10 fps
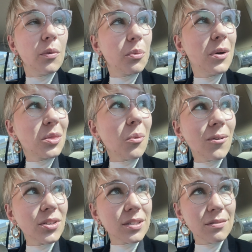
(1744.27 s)
with what the
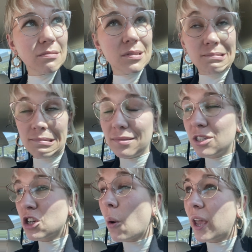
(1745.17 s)
world's
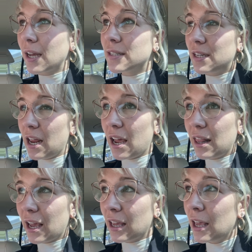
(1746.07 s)
showing us today,
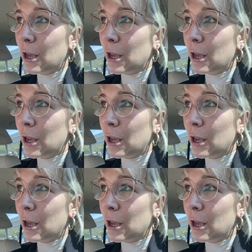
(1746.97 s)
like,